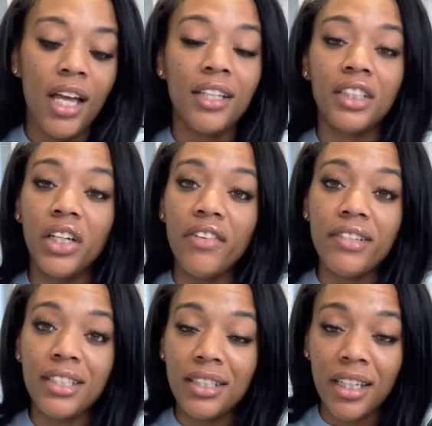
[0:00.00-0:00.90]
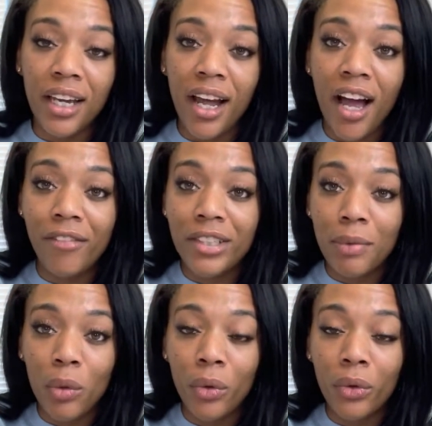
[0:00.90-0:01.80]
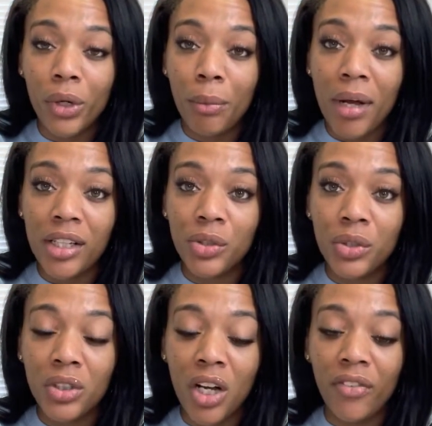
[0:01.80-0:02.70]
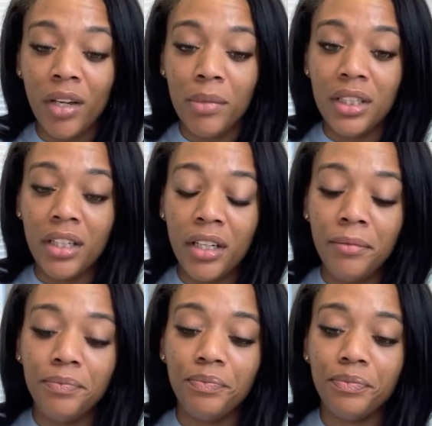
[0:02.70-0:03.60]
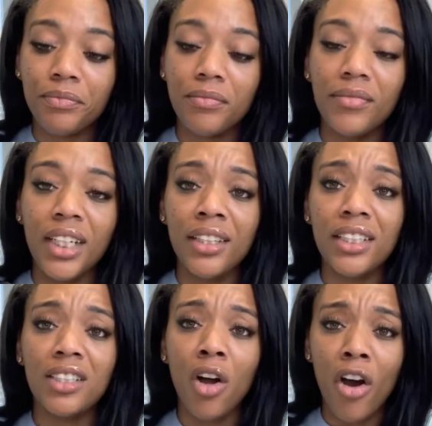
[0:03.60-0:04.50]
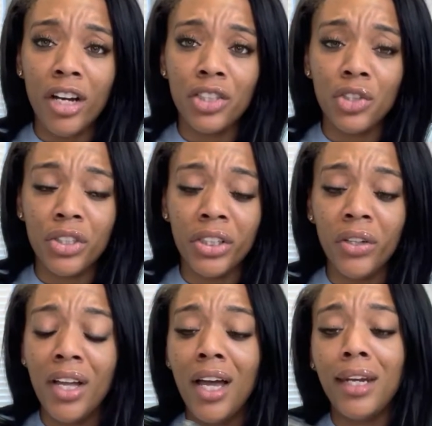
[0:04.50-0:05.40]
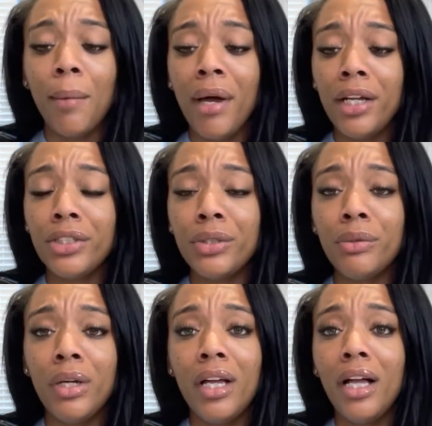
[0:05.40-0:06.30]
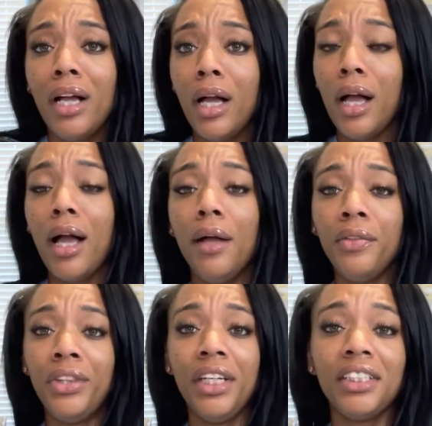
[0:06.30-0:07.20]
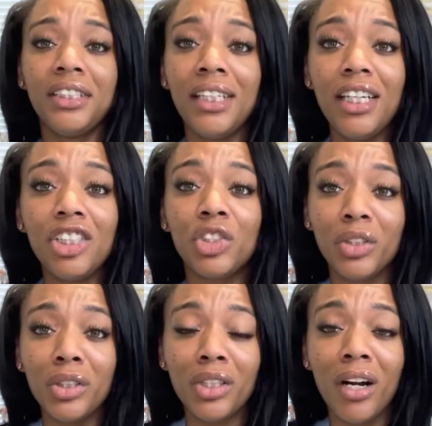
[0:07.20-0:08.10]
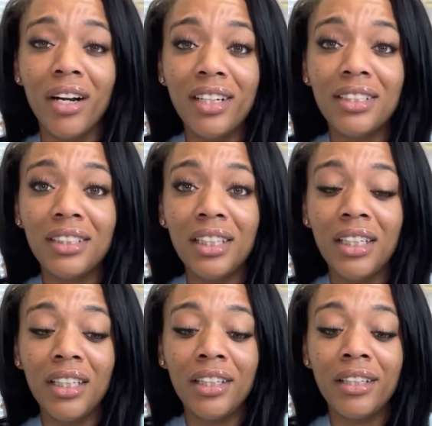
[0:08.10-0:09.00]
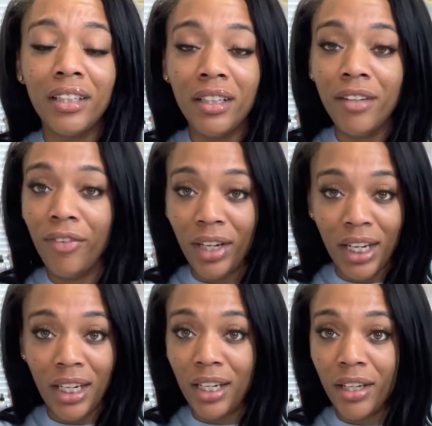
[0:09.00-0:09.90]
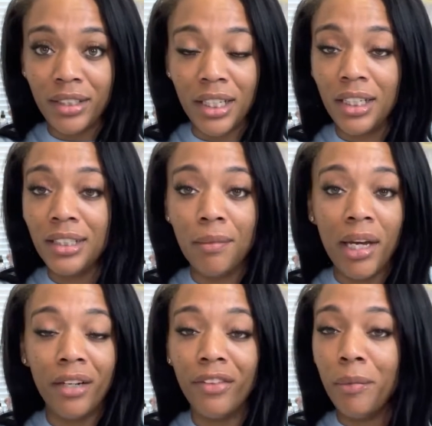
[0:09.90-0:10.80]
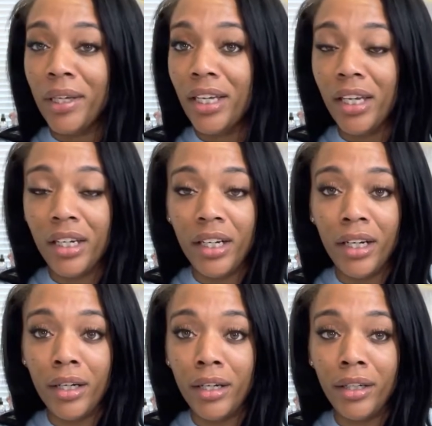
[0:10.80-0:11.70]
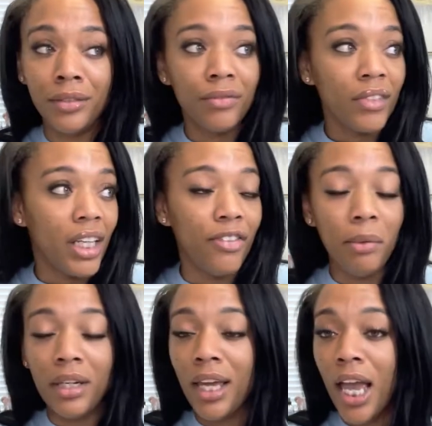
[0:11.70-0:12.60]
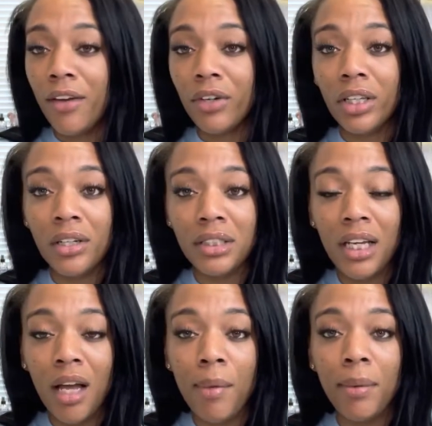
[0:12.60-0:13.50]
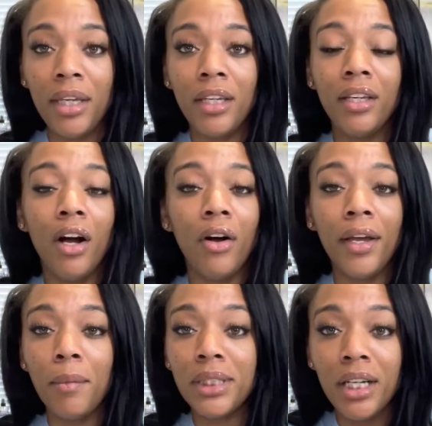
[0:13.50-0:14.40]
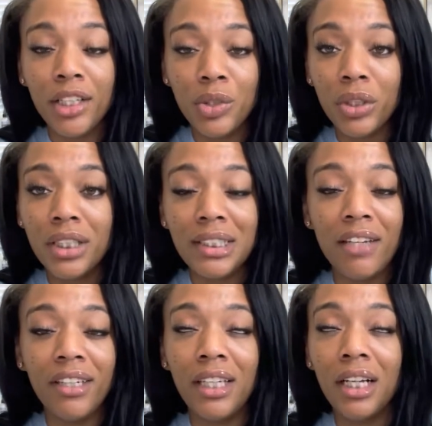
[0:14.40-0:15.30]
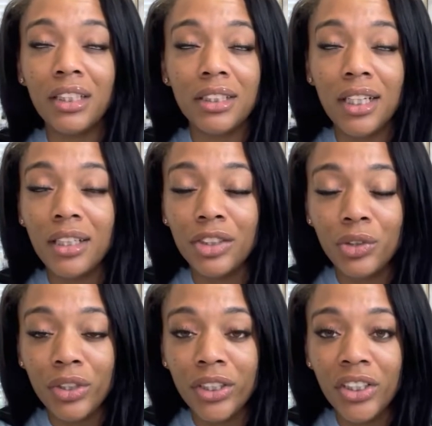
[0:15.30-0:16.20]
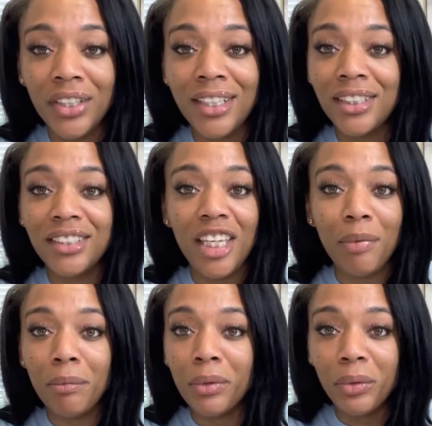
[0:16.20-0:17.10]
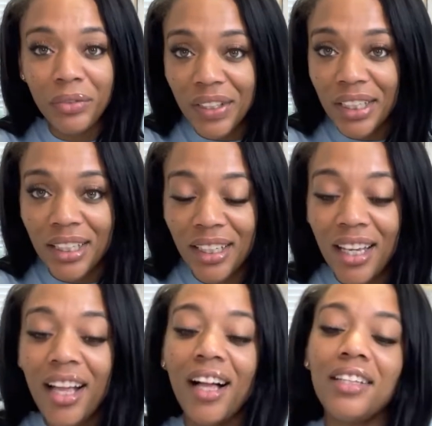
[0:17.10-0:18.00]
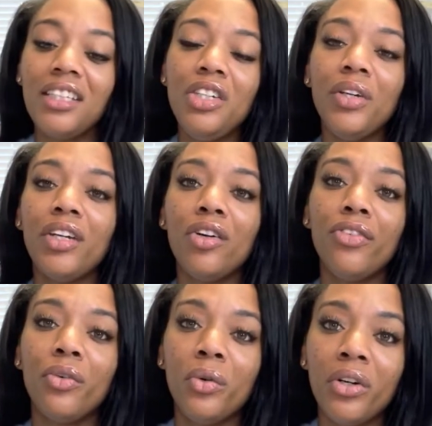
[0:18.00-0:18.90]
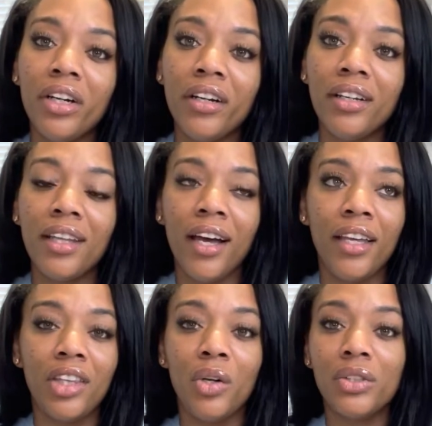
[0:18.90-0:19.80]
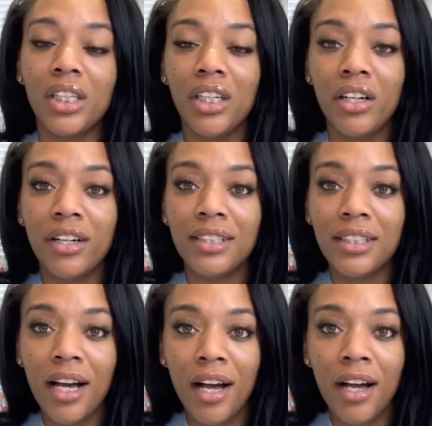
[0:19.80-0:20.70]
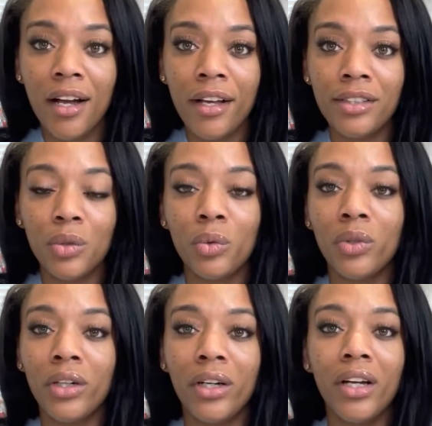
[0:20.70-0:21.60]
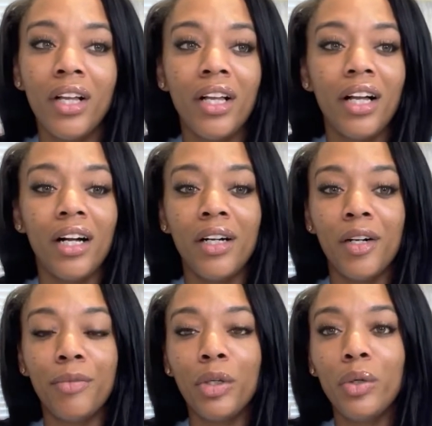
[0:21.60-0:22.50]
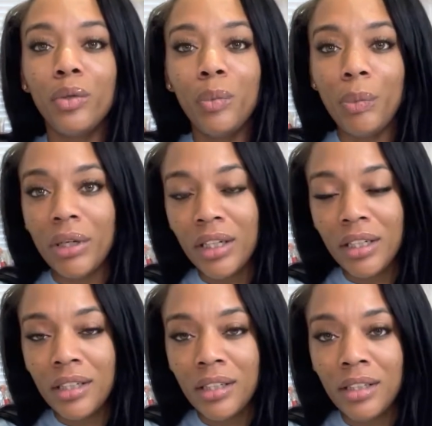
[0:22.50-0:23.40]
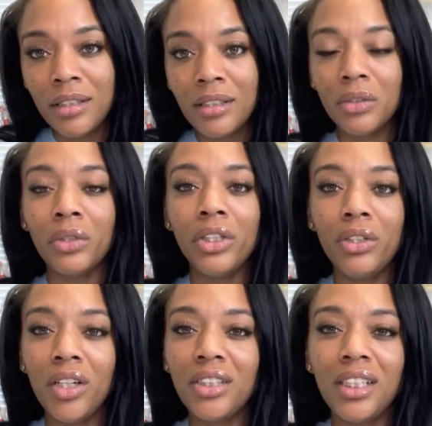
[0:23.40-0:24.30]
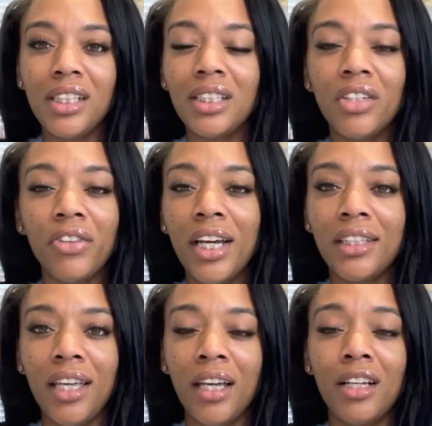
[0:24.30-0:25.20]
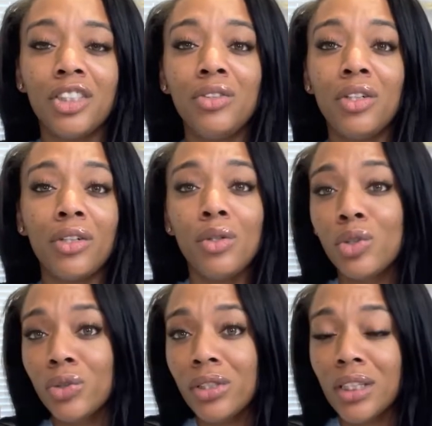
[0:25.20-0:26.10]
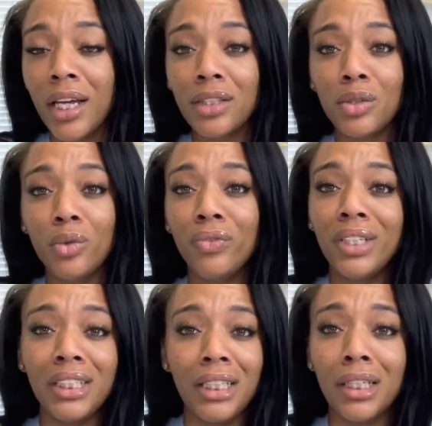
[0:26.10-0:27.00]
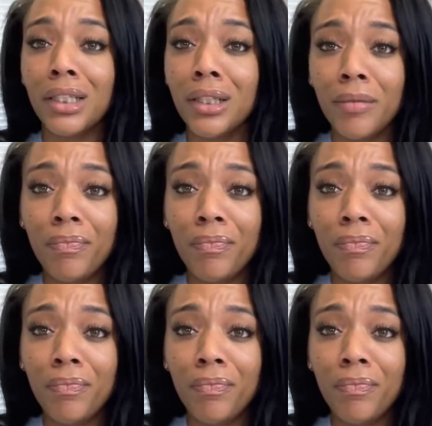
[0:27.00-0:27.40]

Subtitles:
So ever since then, I've just been ordering my drills off Amazon. This is an arch drill. Now, mind you, these drills are honestly good for any nail tech. It doesn't matter if you're a beginner, if you've been in the game for a long time, baby, go on Amazon, get you a good $70, $100 drill and just keep it moving until you can afford like those Kira Skies or the Koopas, or you know what I'm saying, stuff like that, because you know those drills like $250 and up.